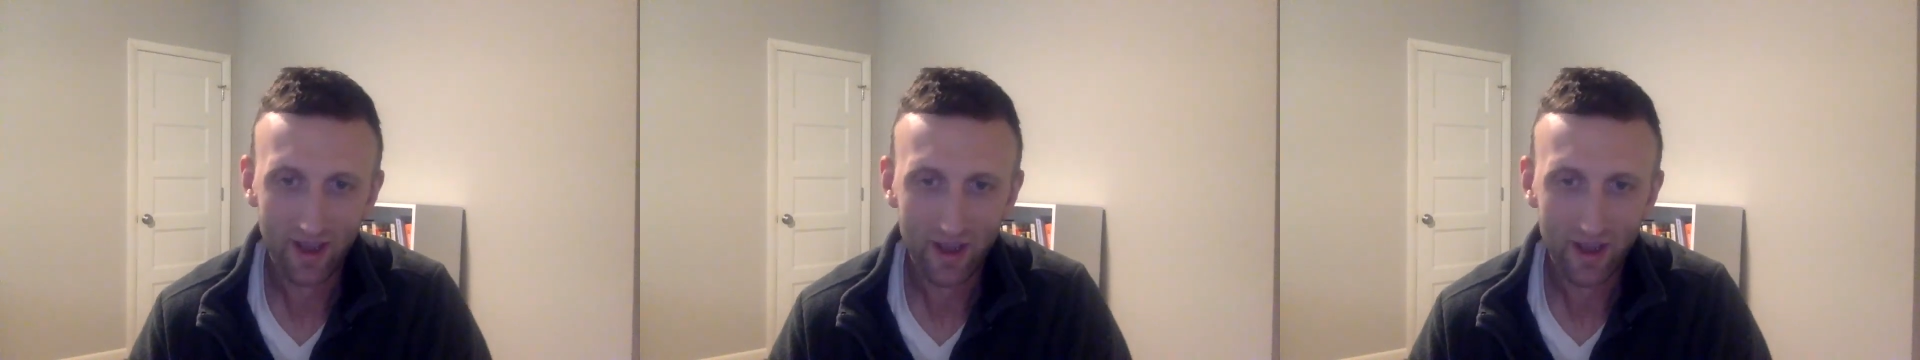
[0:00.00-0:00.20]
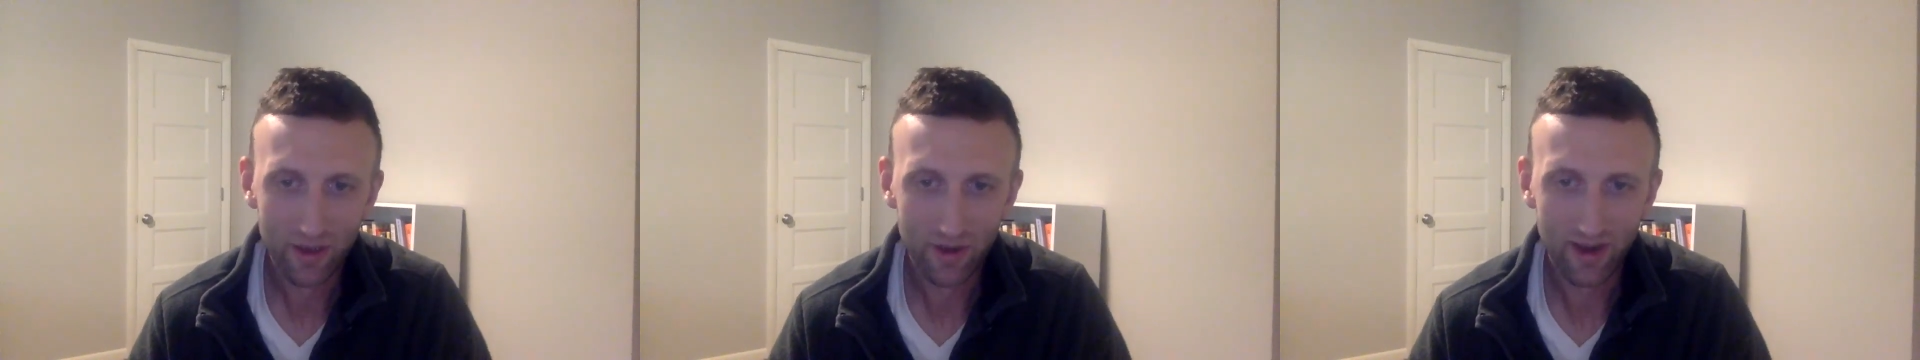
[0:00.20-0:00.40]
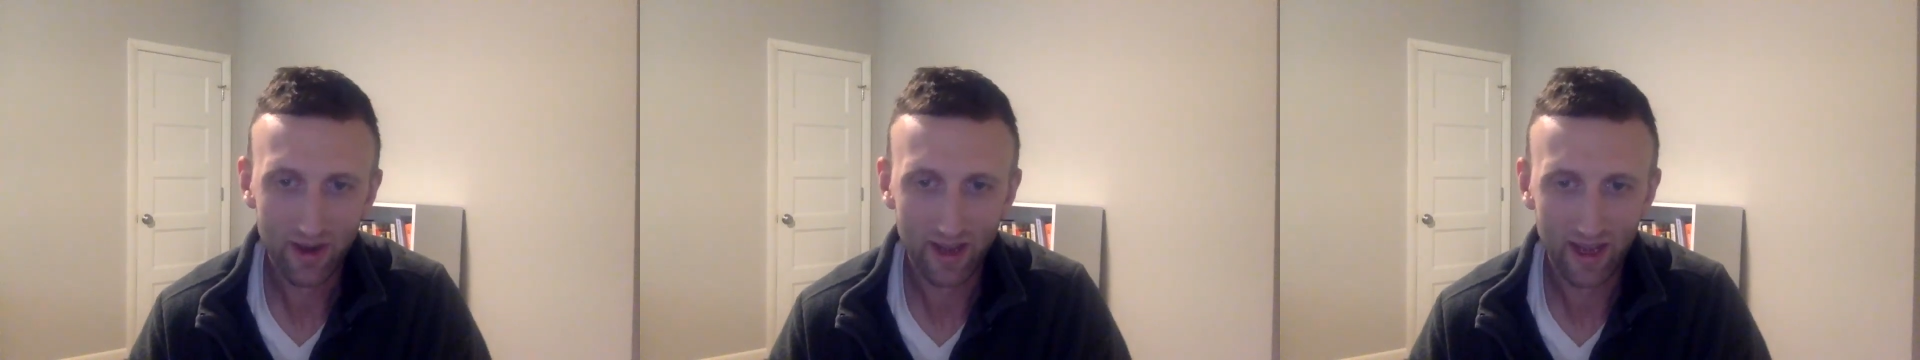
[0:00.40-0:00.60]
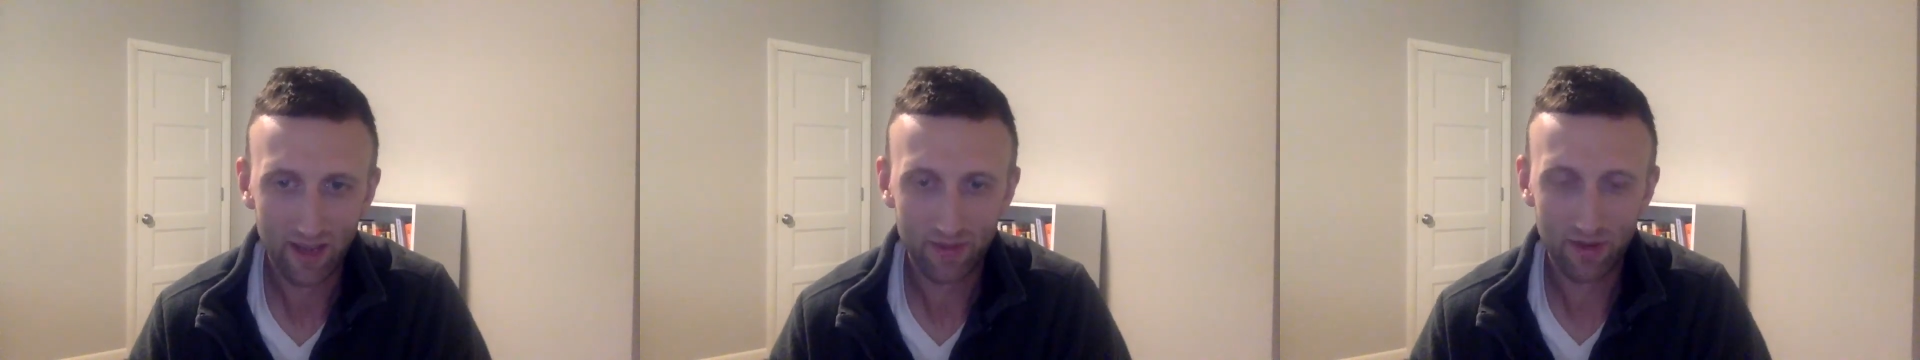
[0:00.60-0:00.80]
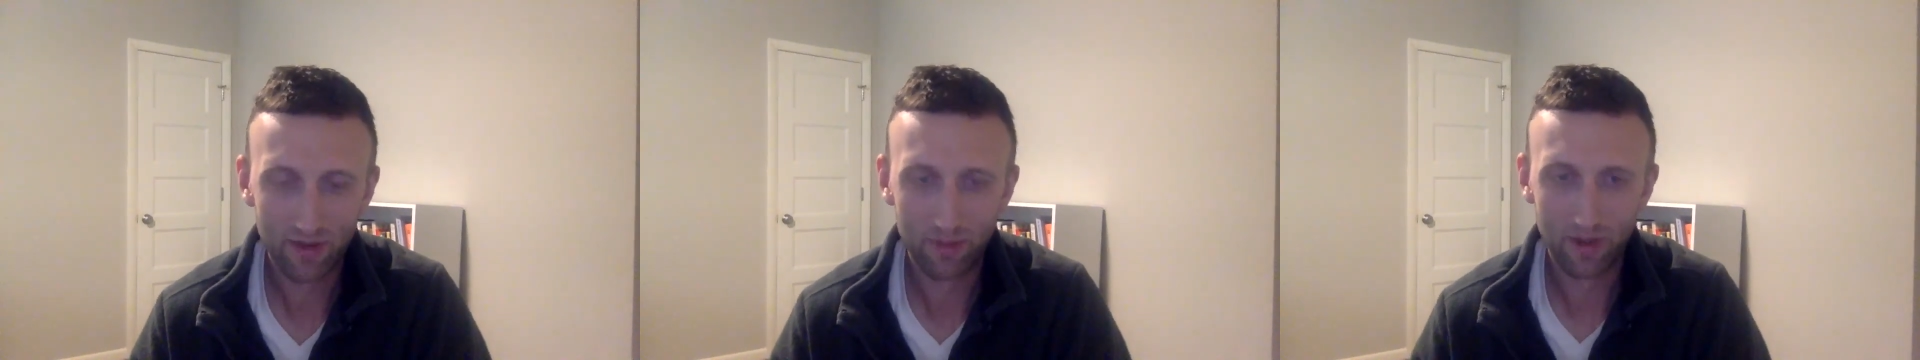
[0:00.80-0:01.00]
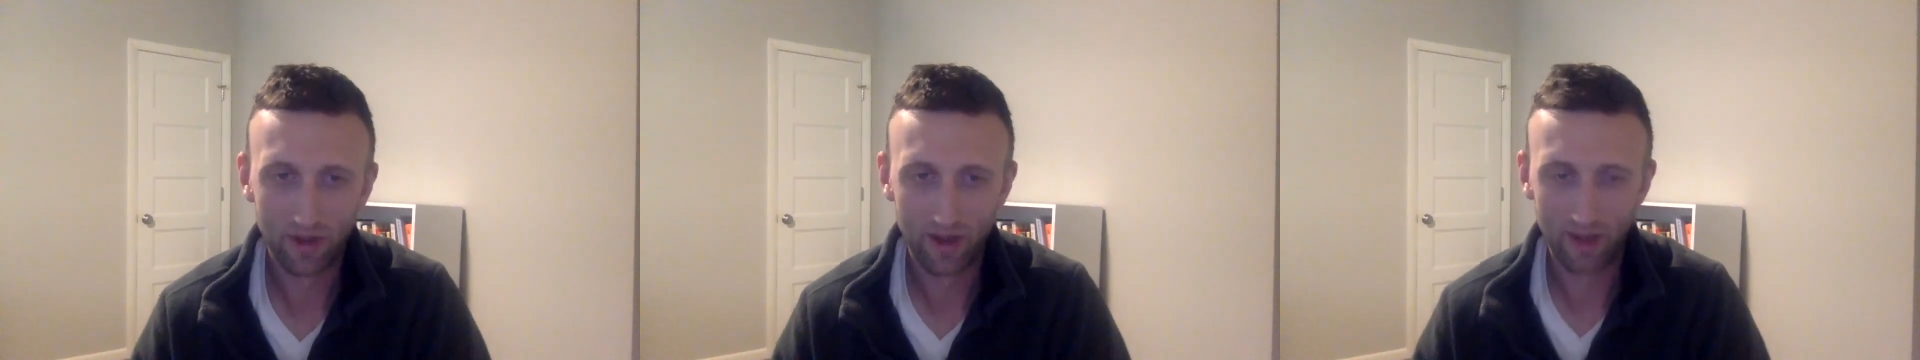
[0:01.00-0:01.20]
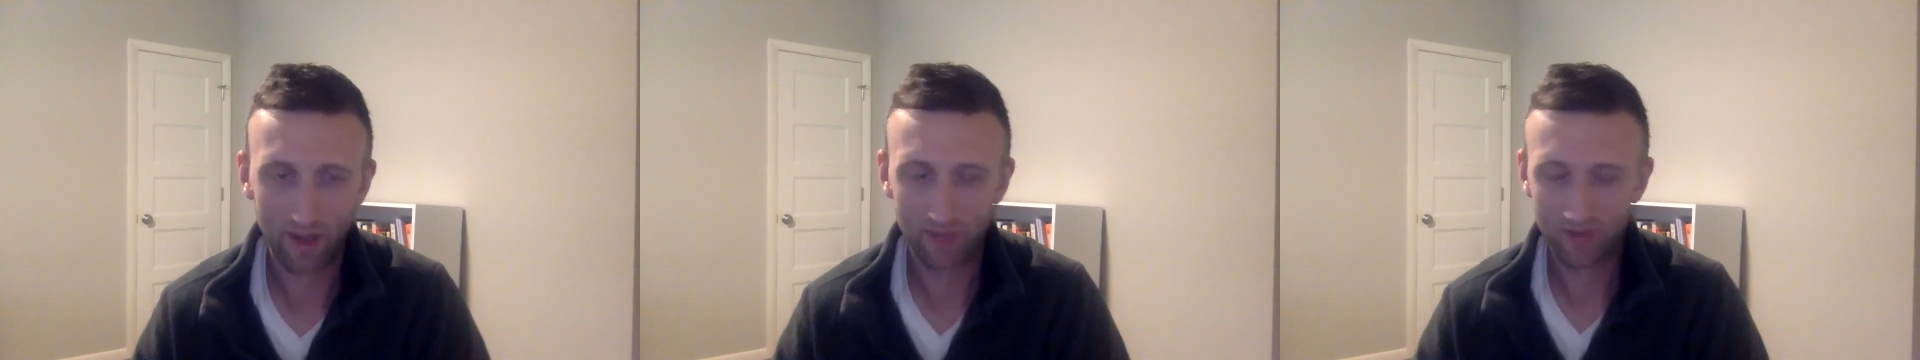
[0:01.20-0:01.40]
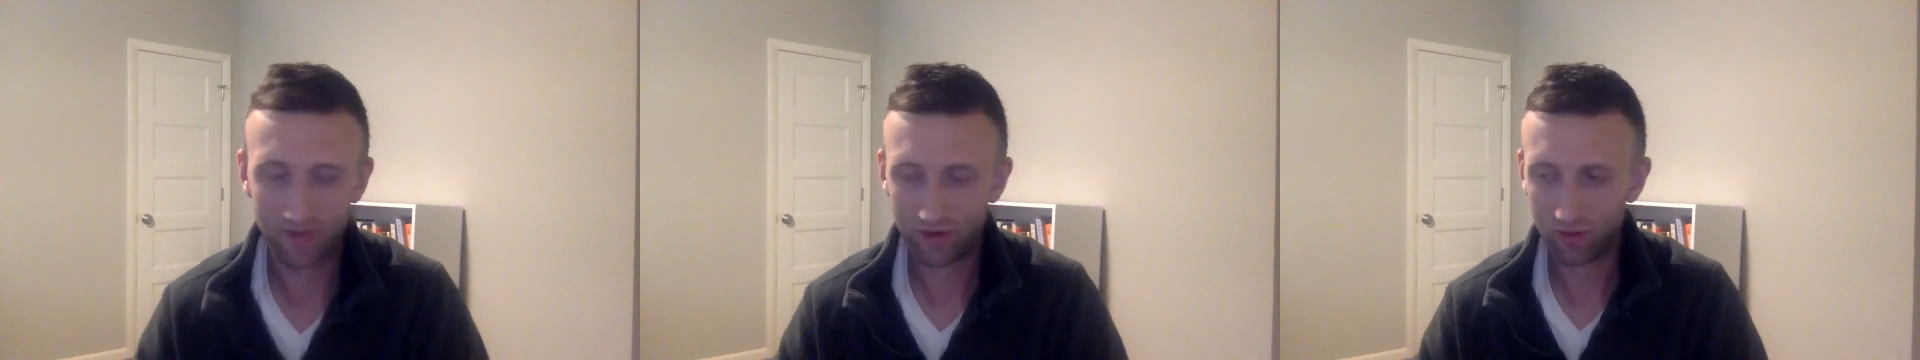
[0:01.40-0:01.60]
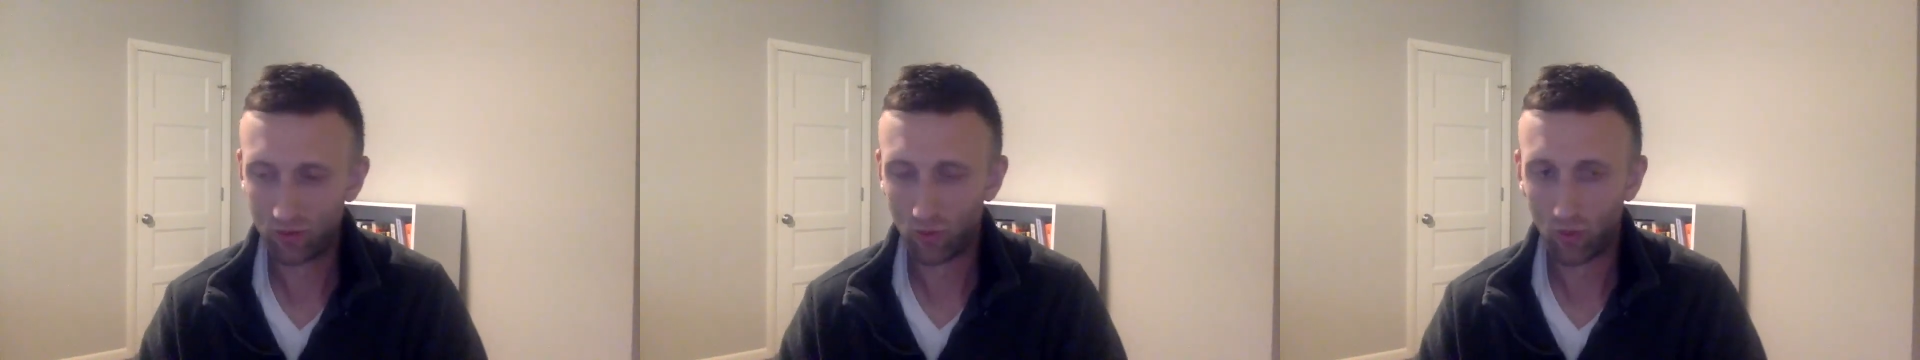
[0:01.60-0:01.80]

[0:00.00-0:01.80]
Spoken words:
you could aim to build up to